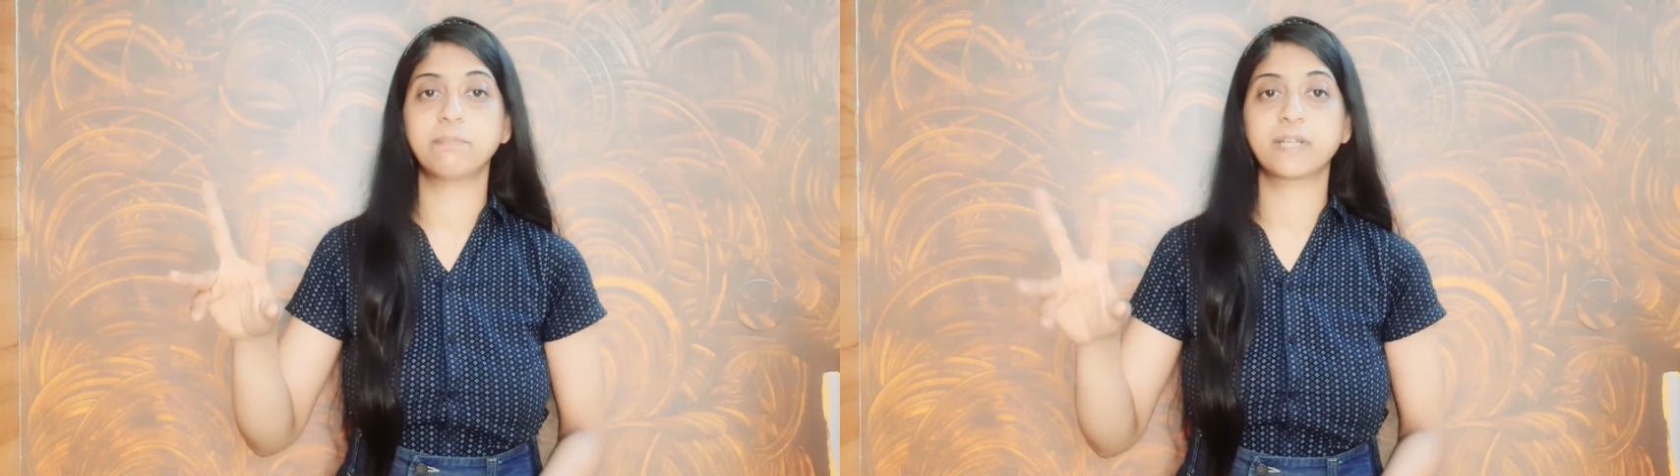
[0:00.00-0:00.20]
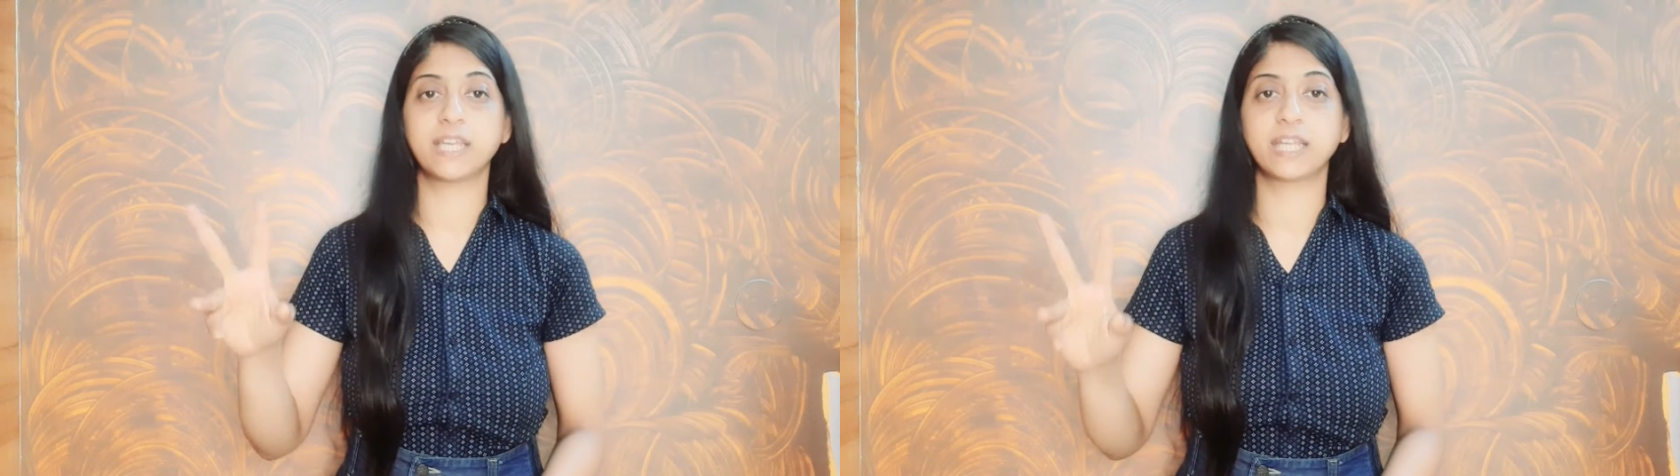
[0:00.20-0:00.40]

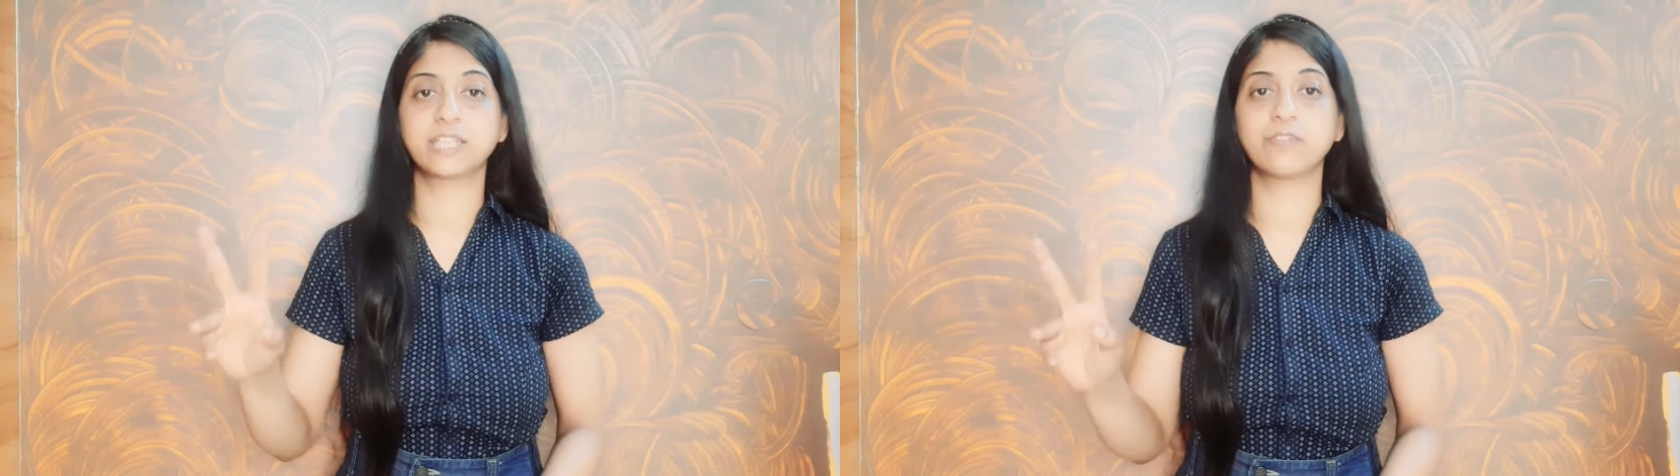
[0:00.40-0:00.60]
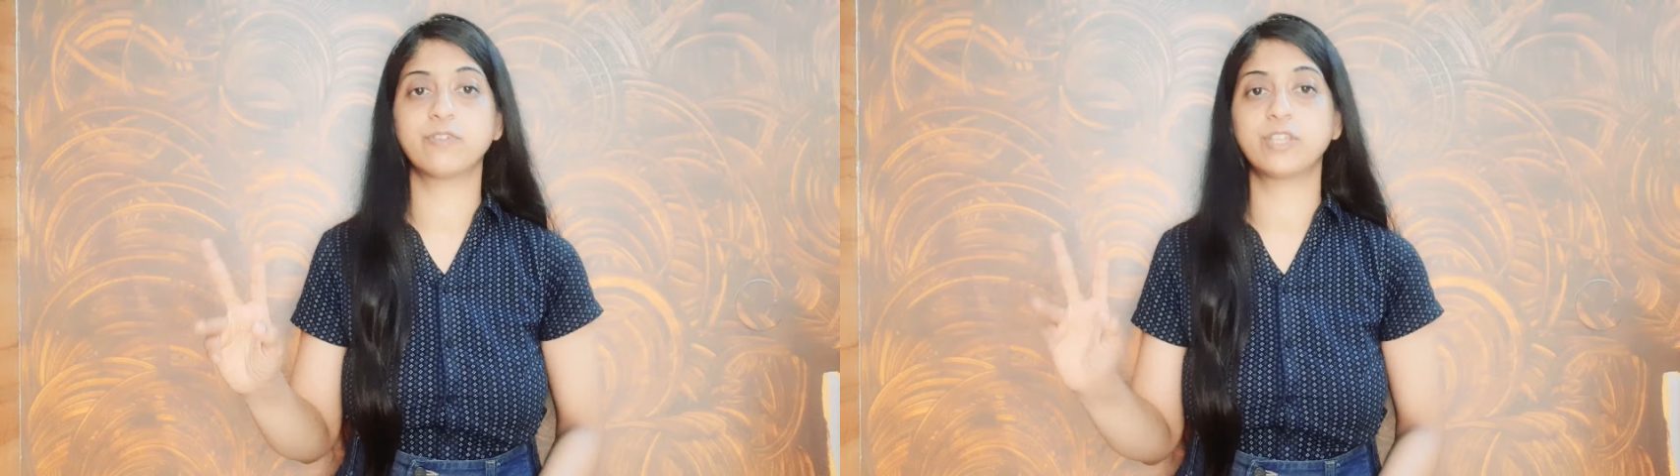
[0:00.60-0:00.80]

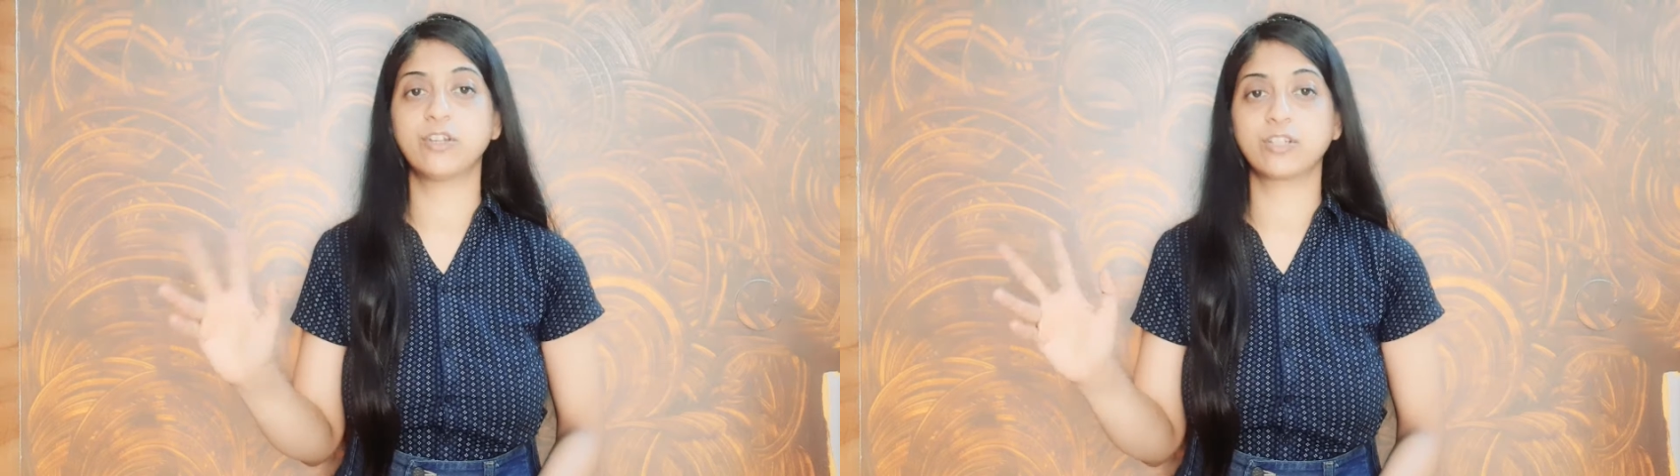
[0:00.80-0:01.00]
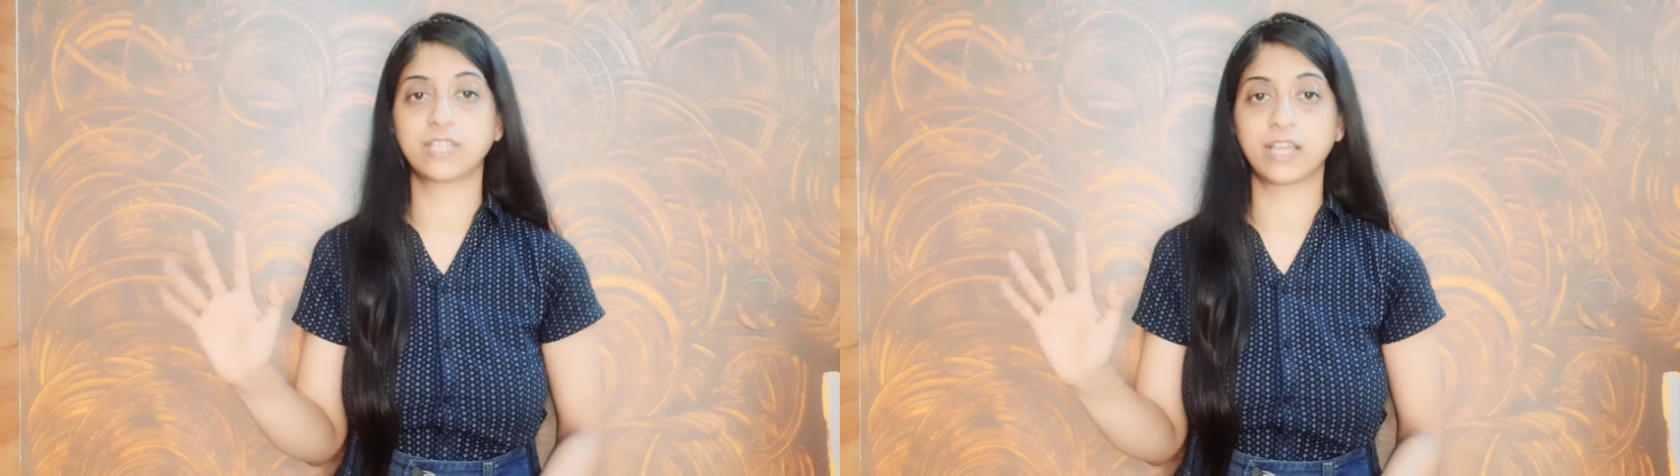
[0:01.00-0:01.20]
connection with
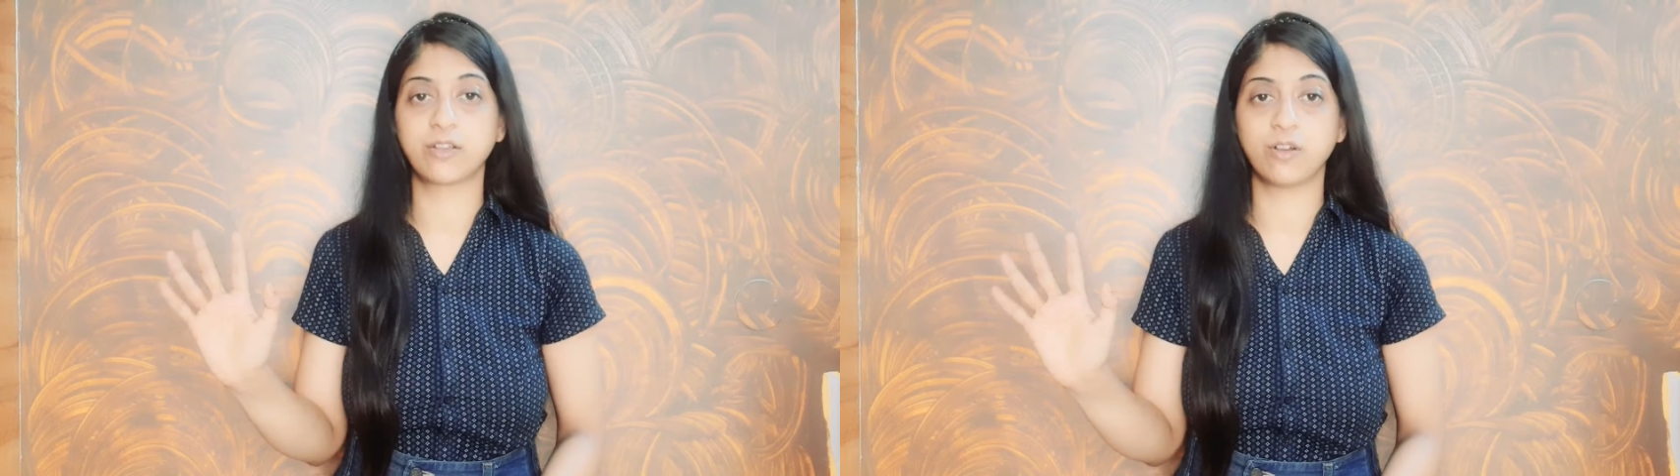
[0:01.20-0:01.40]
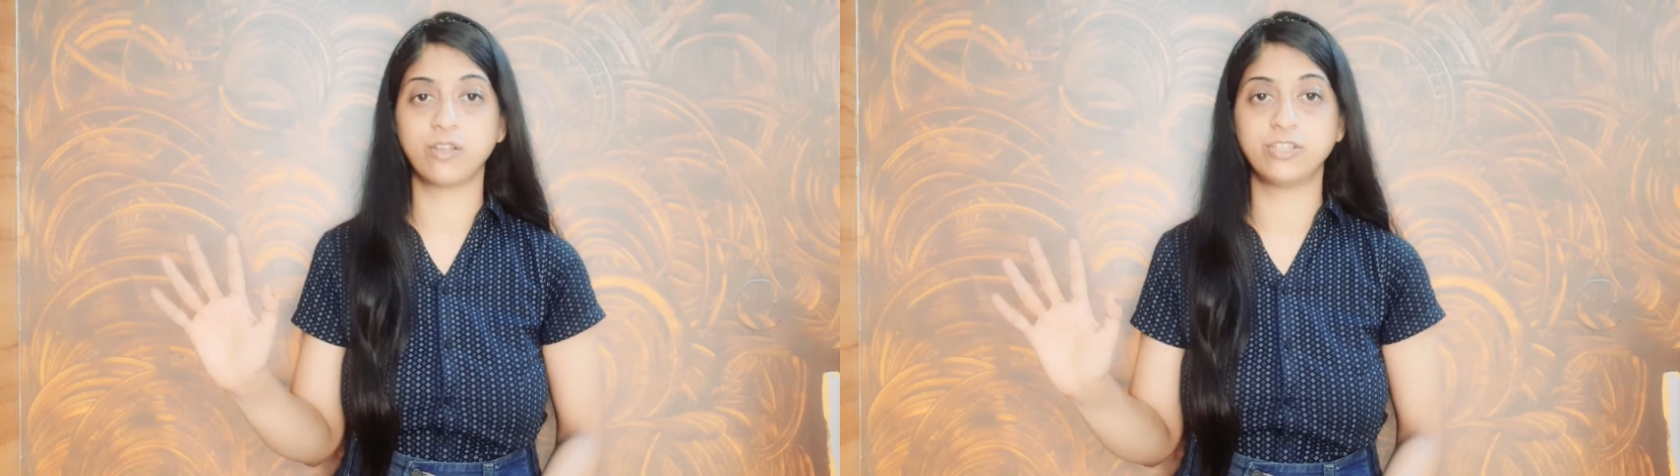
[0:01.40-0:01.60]
your
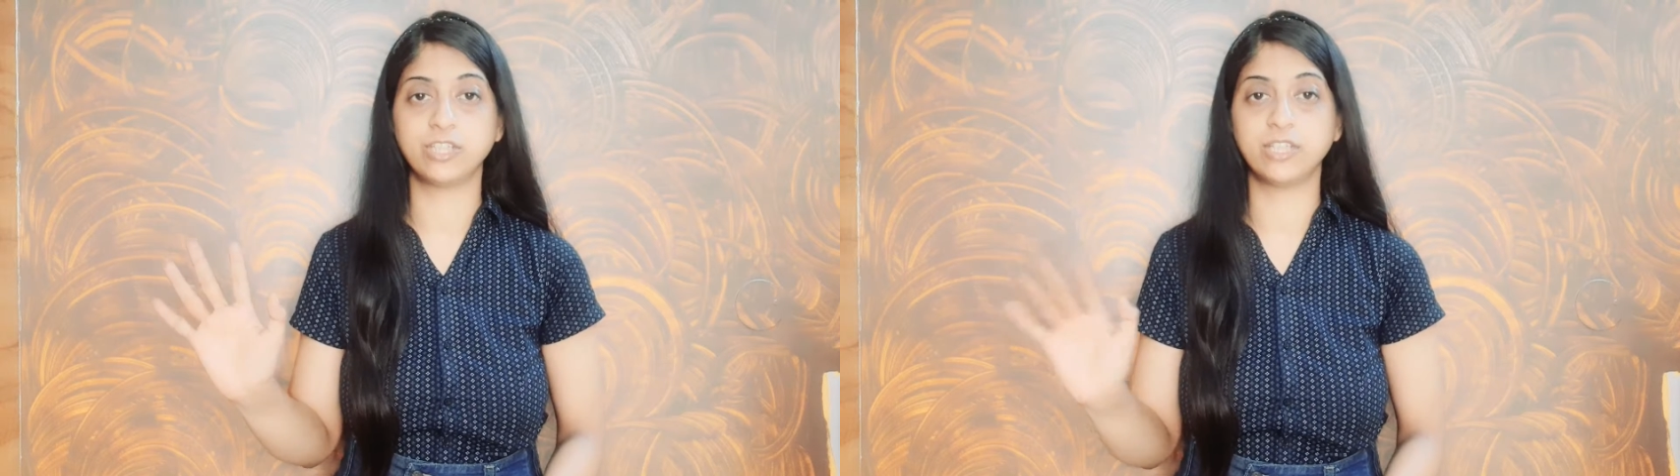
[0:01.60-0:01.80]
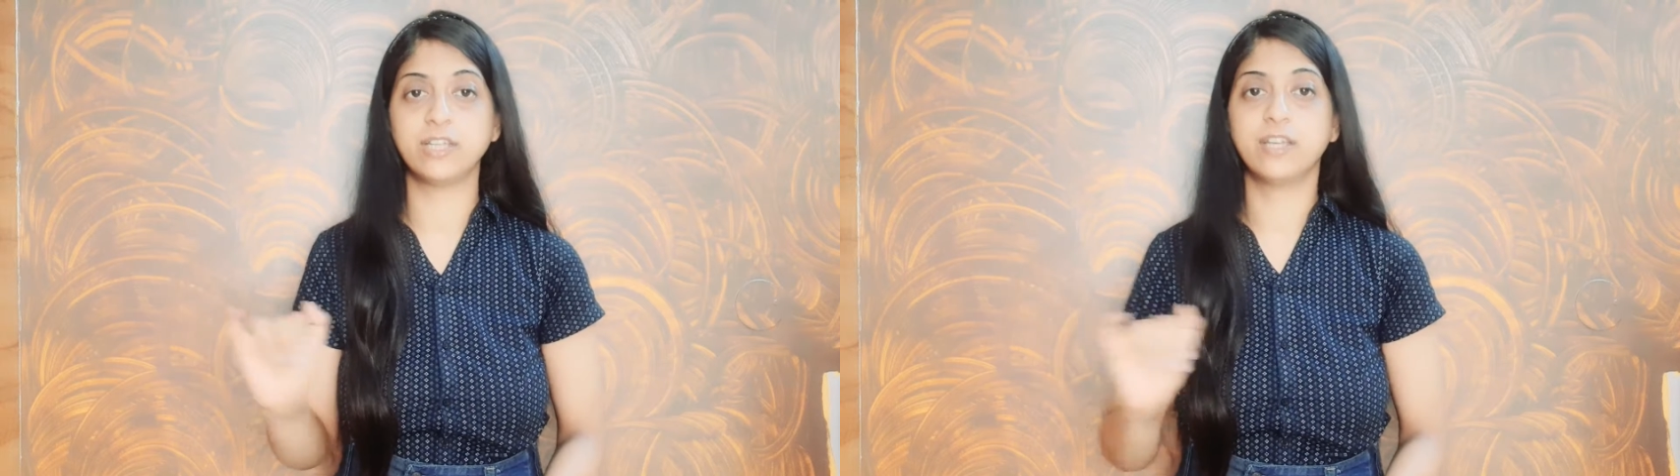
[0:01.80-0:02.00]
psychology